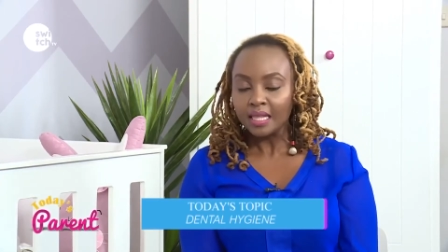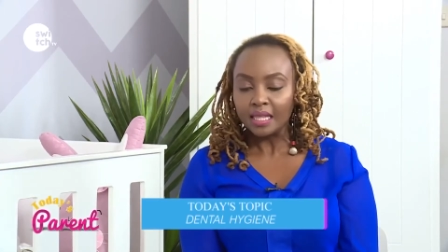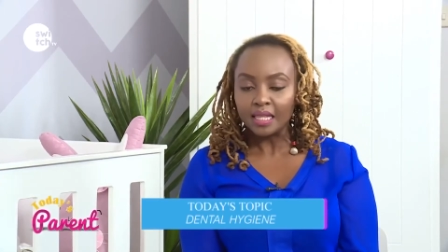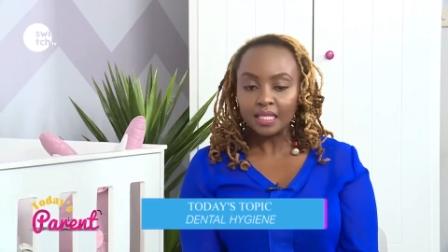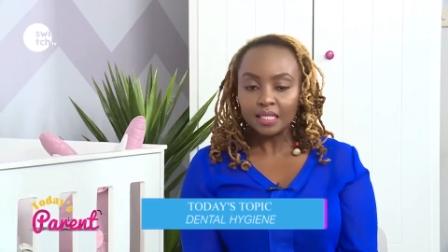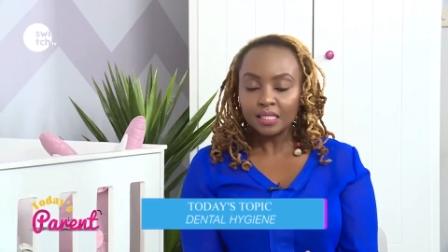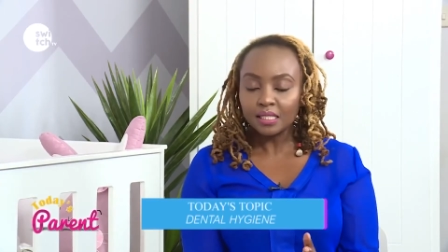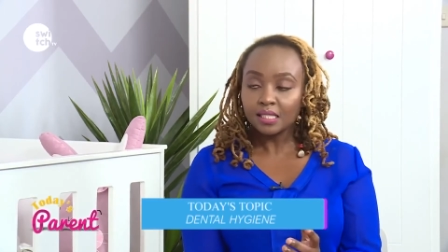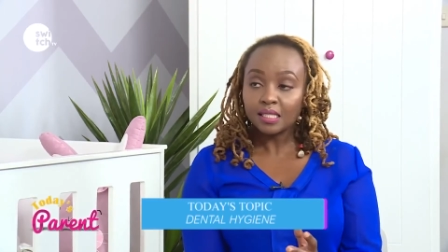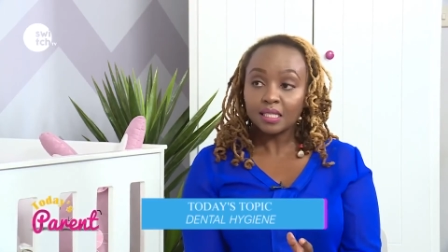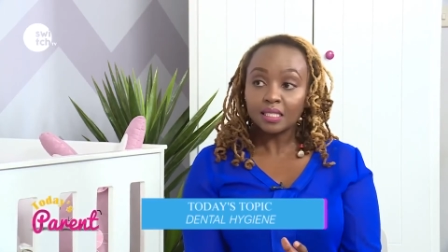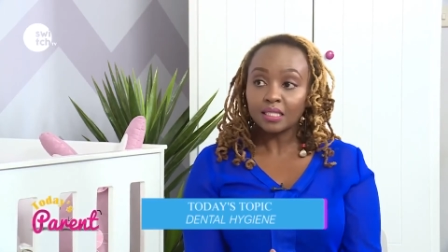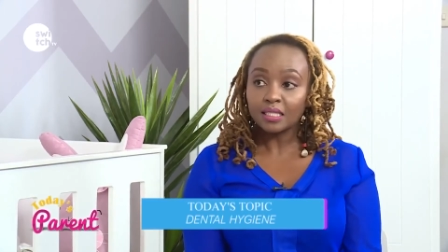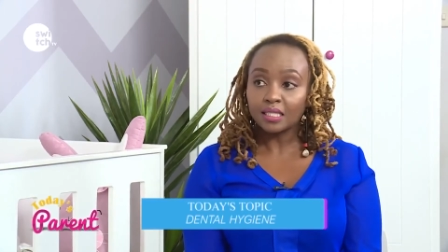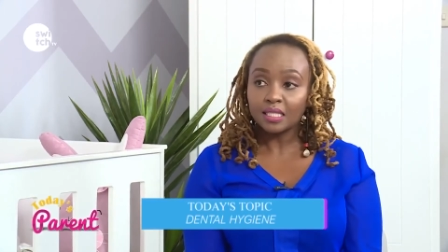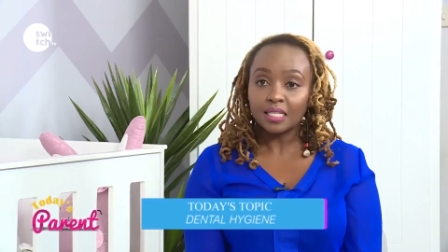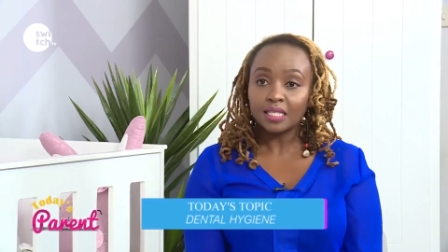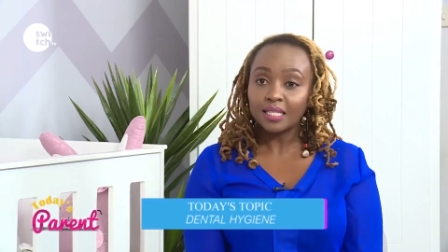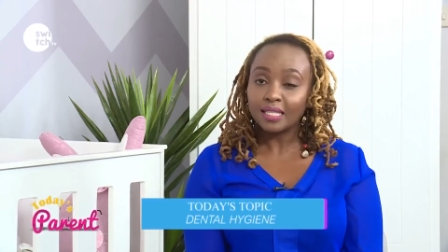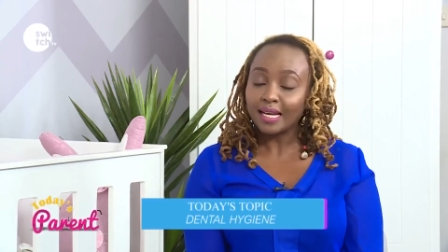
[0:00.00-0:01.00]
These little
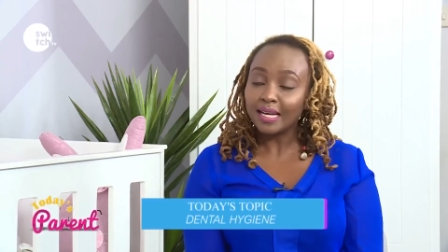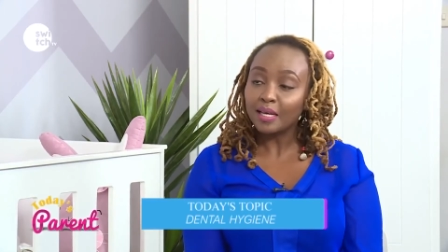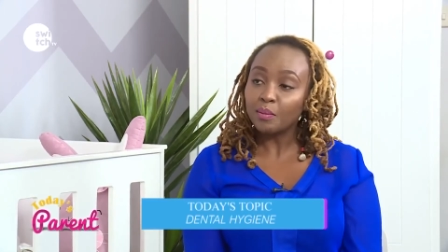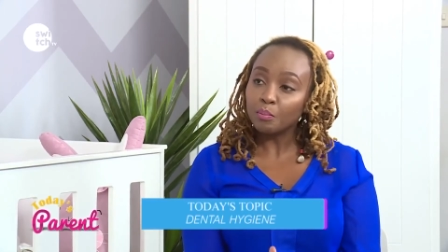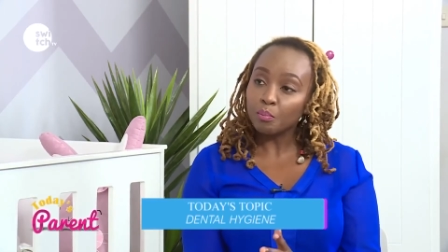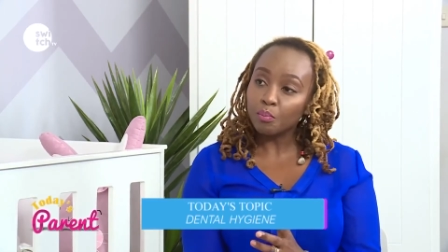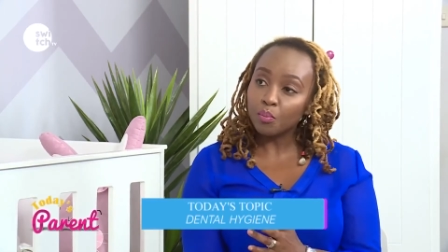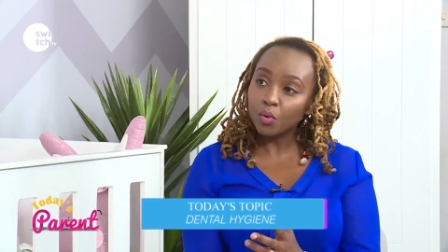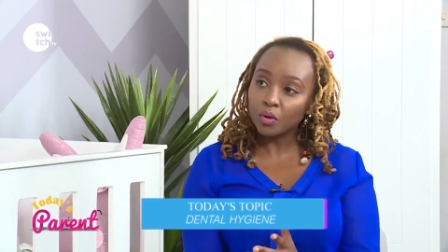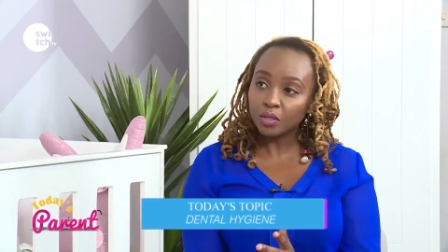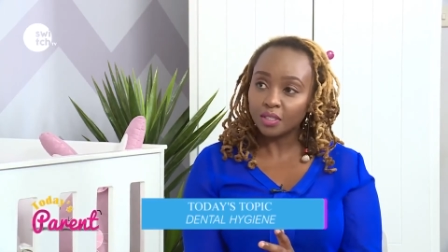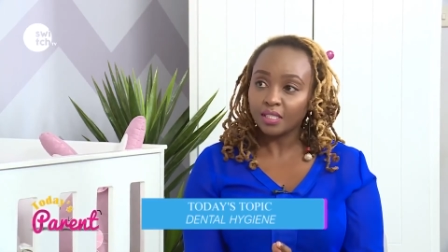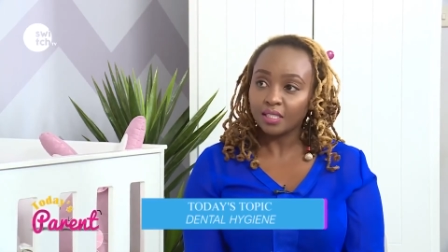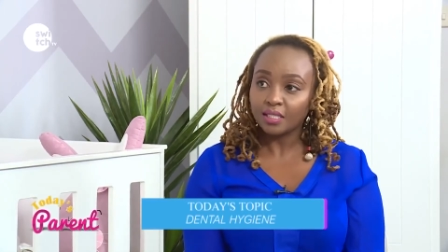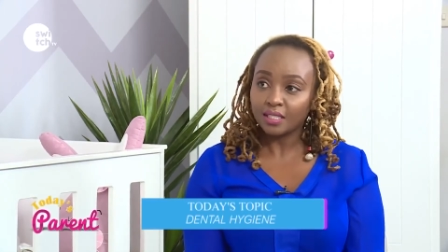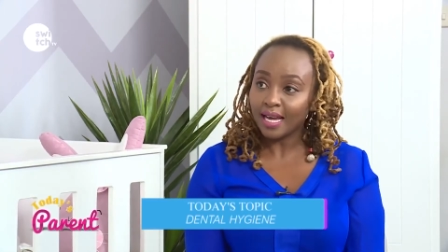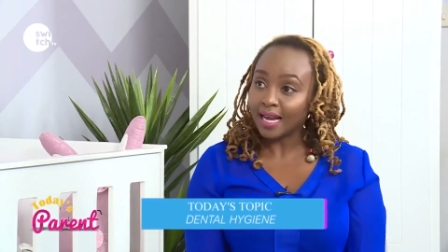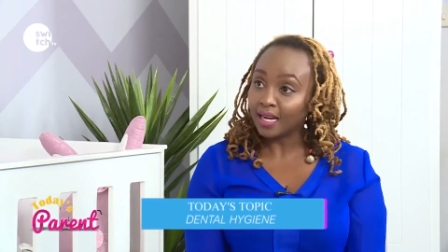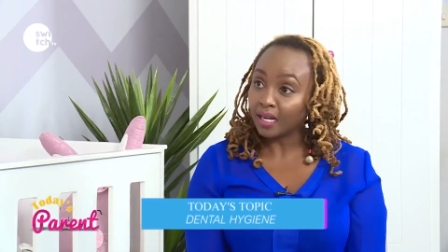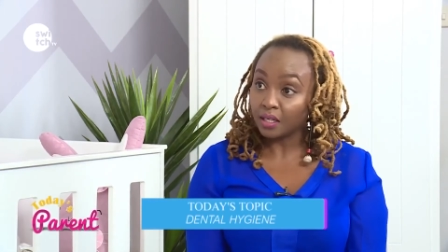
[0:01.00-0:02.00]
teeth are
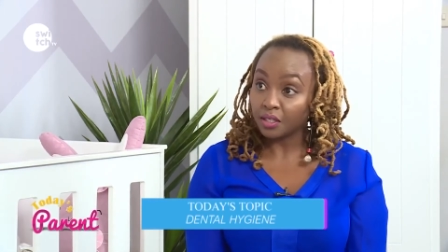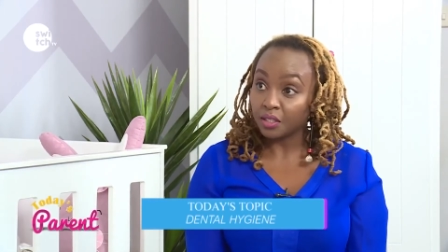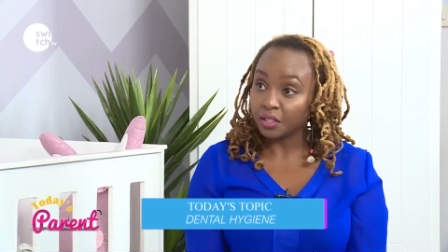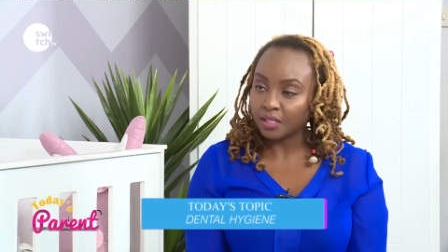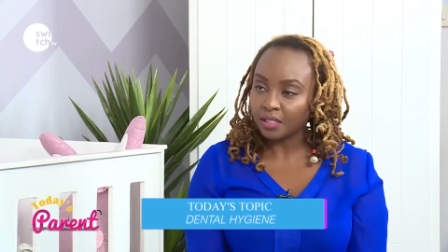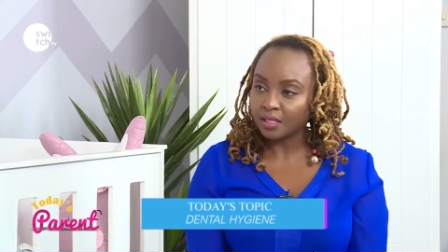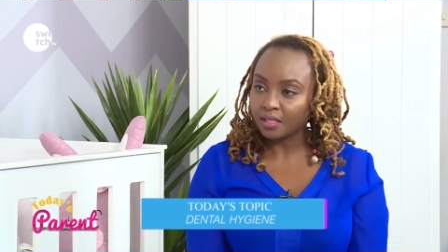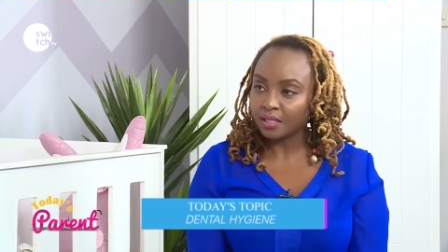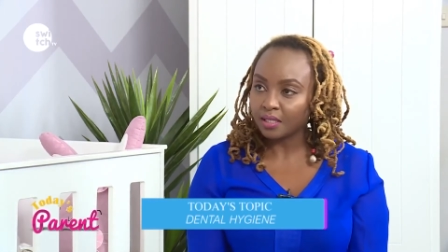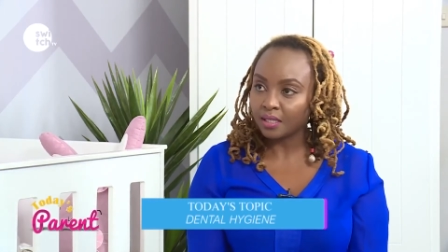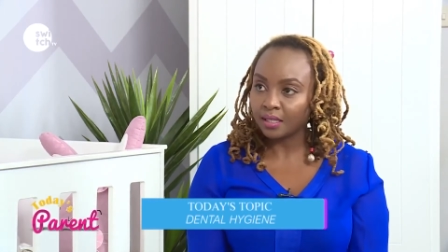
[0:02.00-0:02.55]
important anchors